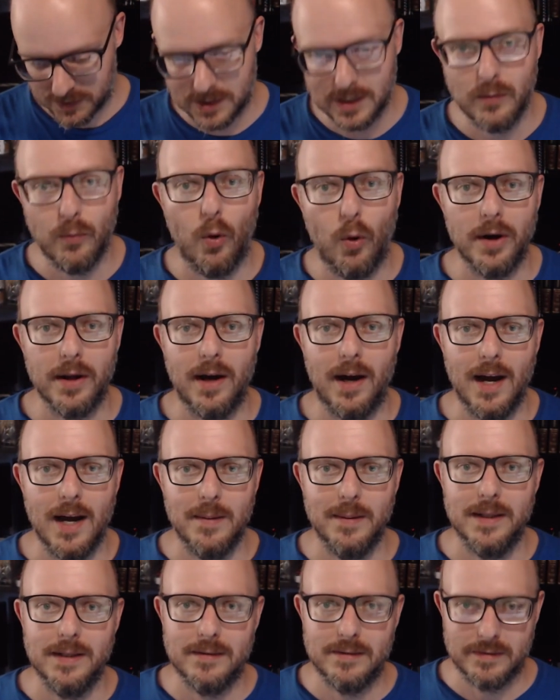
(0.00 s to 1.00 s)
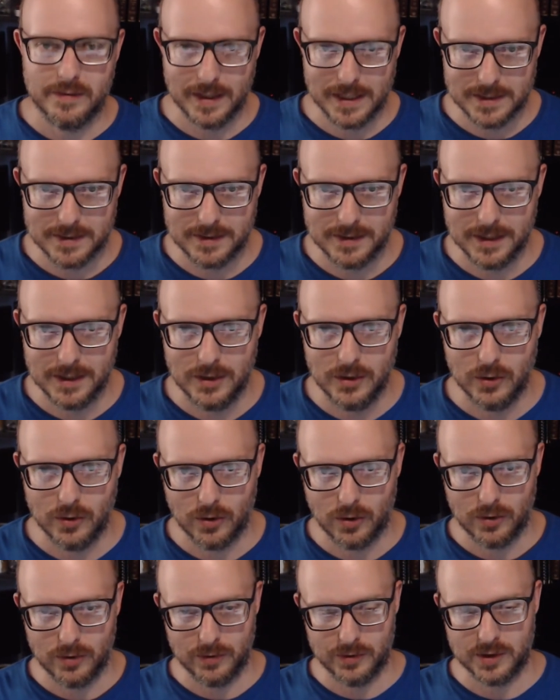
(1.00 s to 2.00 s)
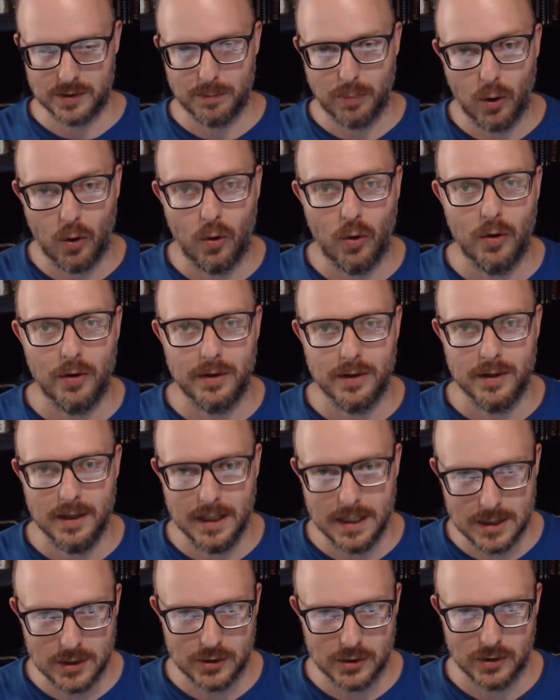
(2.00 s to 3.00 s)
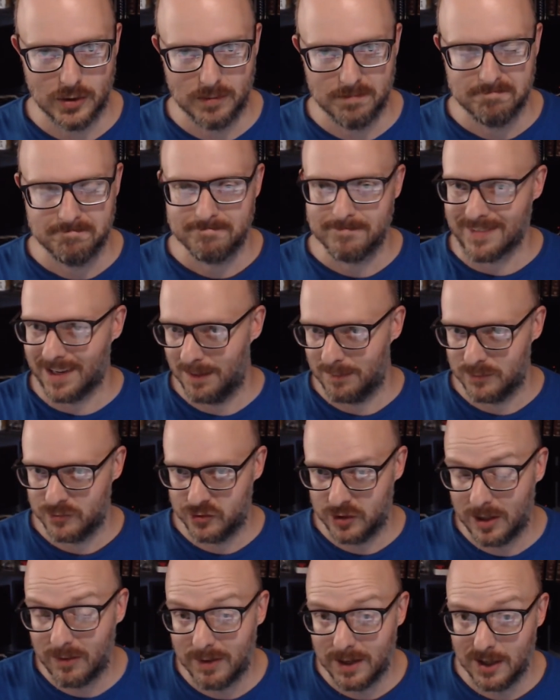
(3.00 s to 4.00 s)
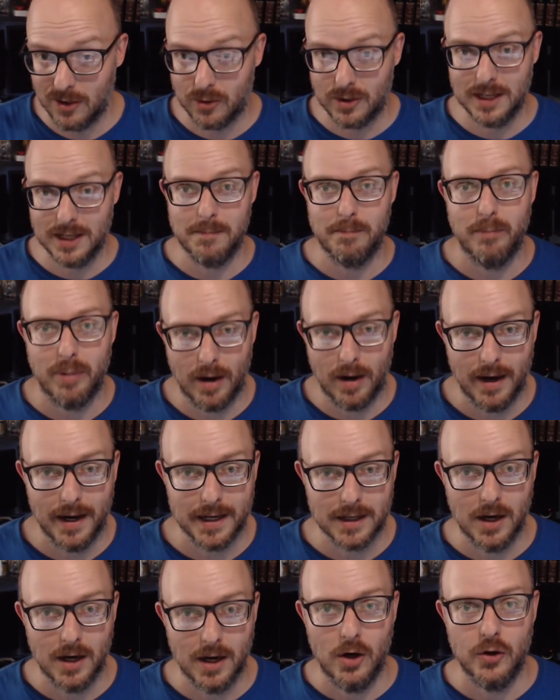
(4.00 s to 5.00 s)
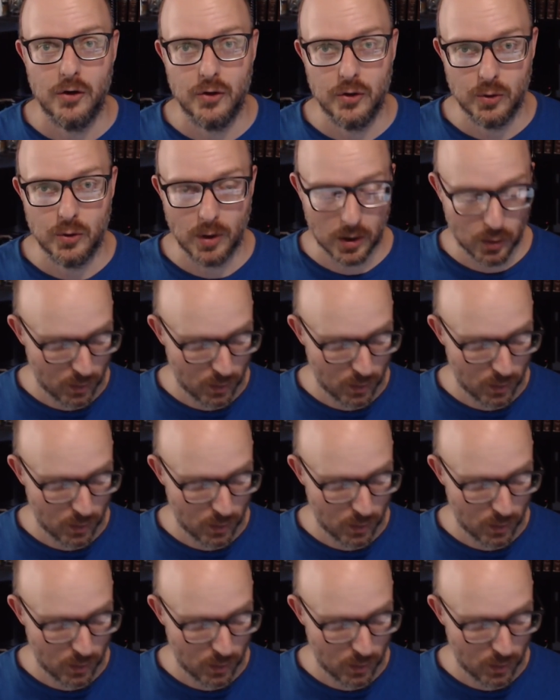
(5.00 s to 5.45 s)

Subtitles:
see what I'm investing your support into. I'm generally looking at buying new